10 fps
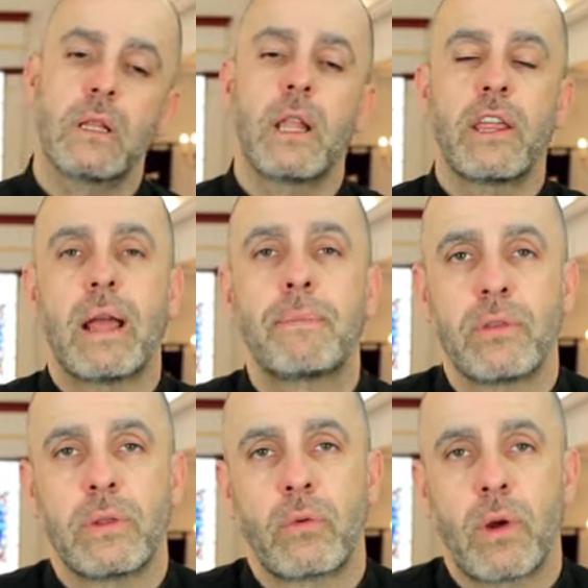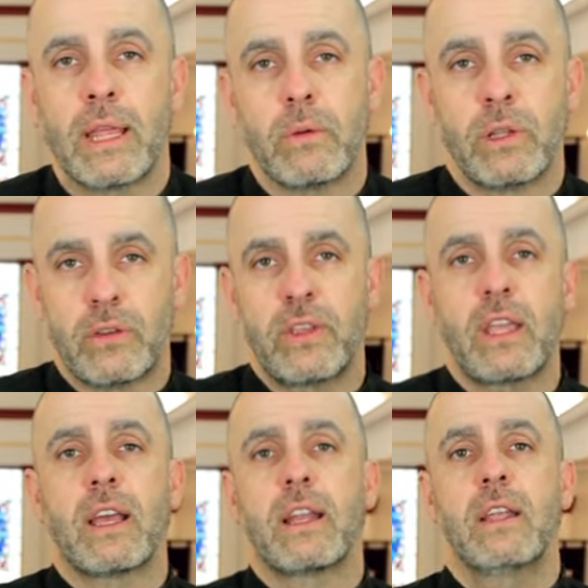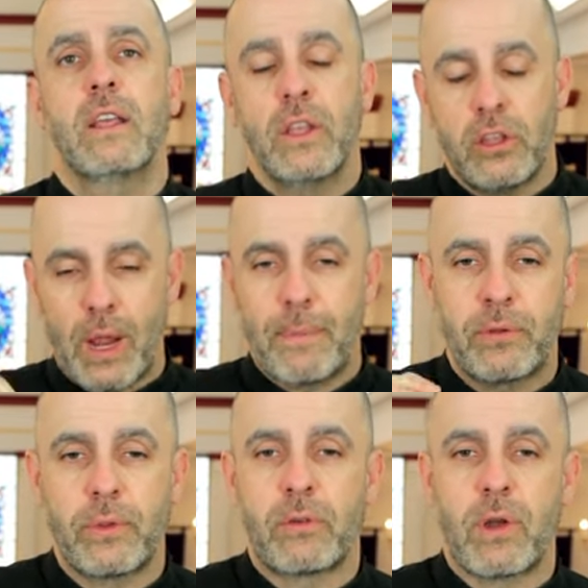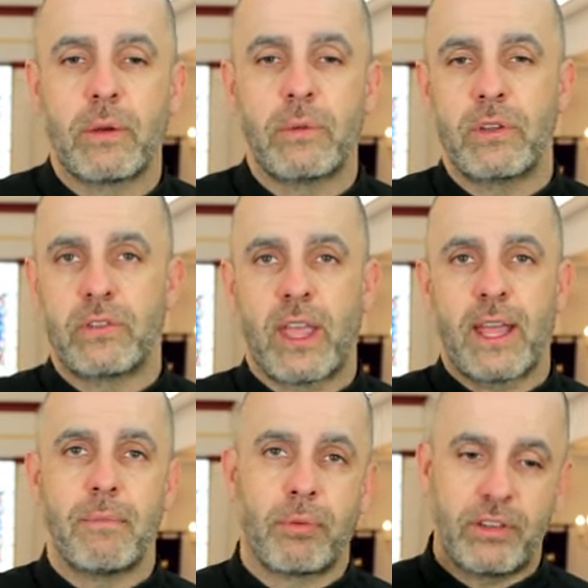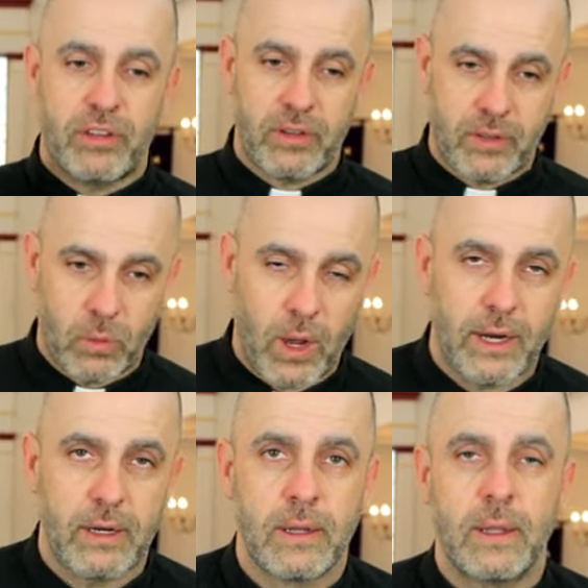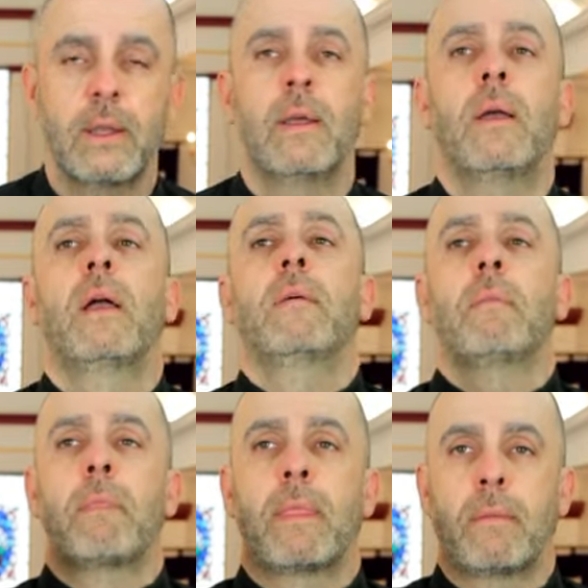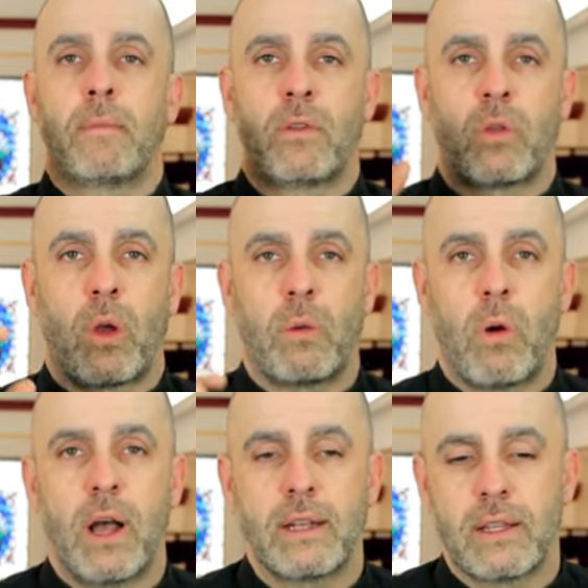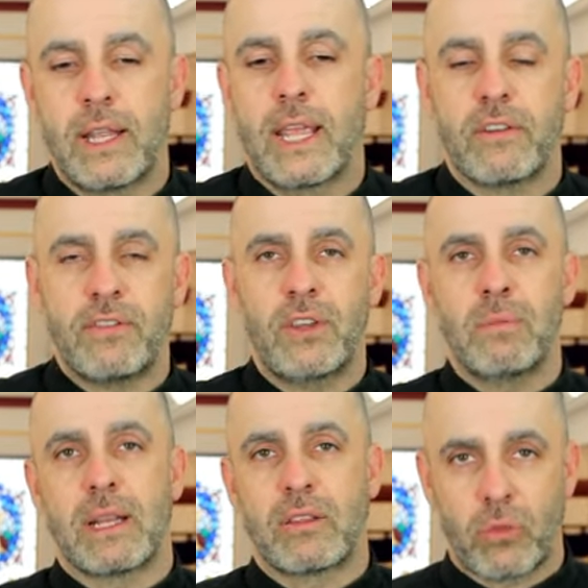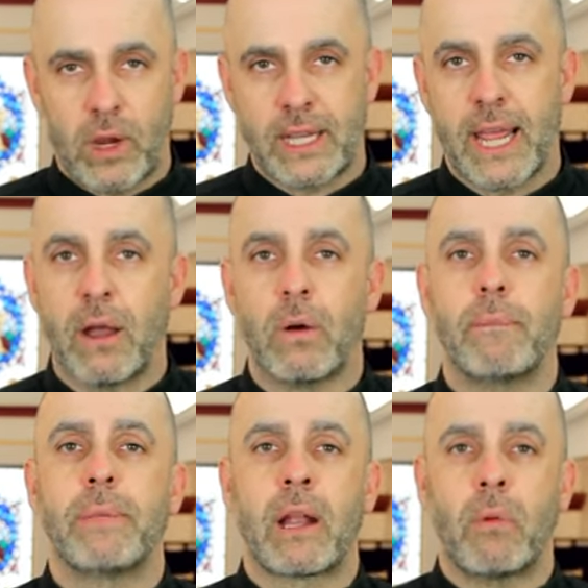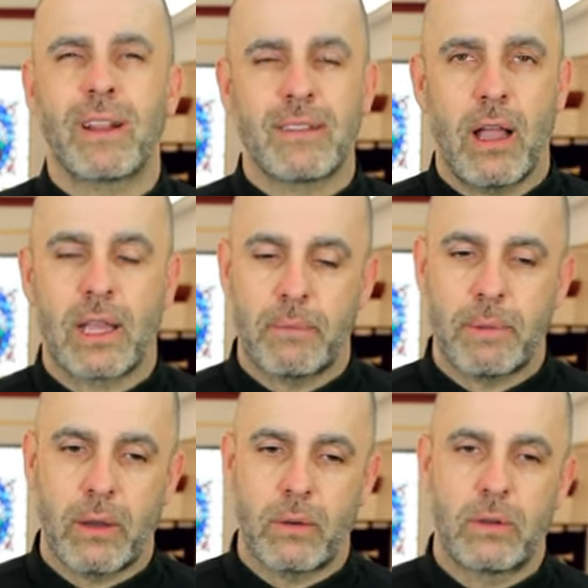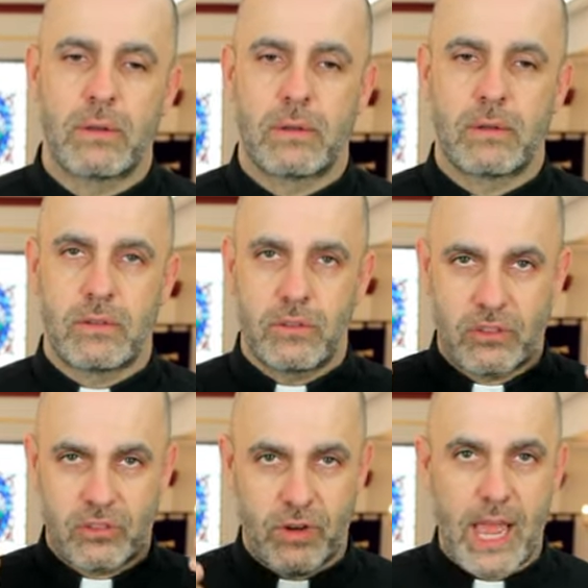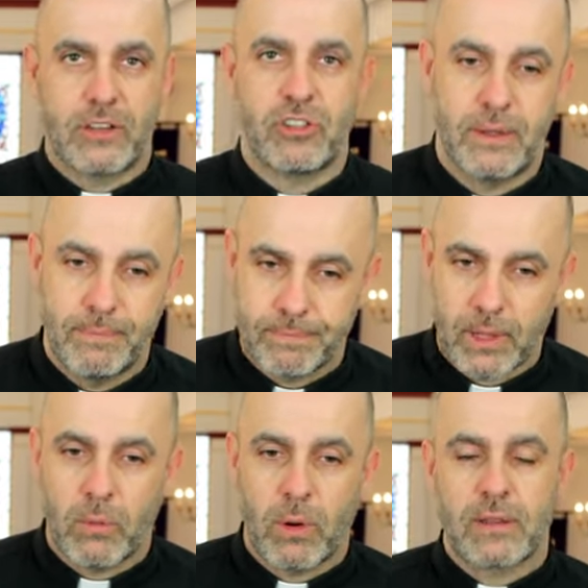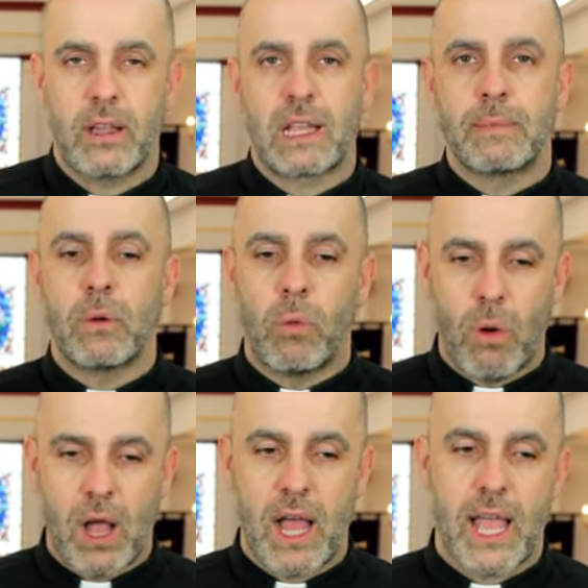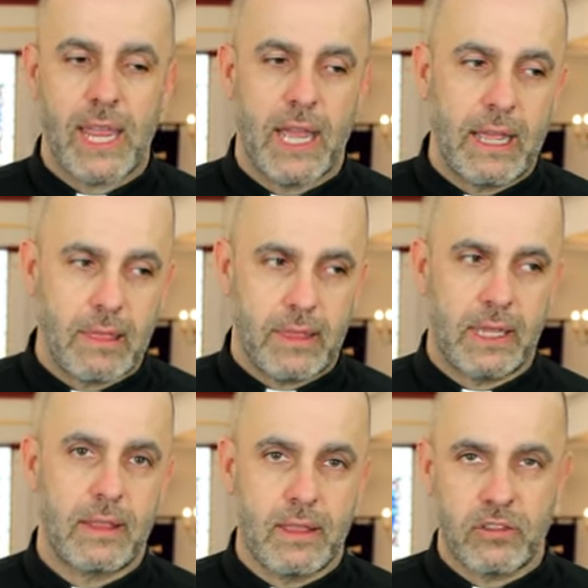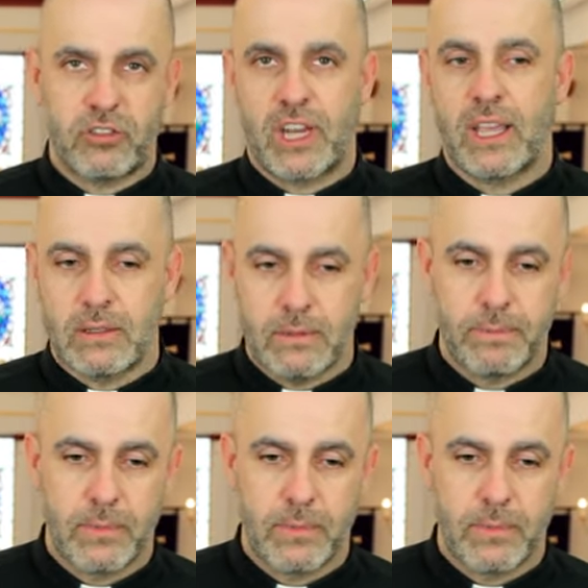Now, you're absolutely right when you say that. You're absolutely right when you say, I'm preaching to the choir. So I want to take a few minutes right now, and I want to talk about strategy. I want to talk about why I think this channel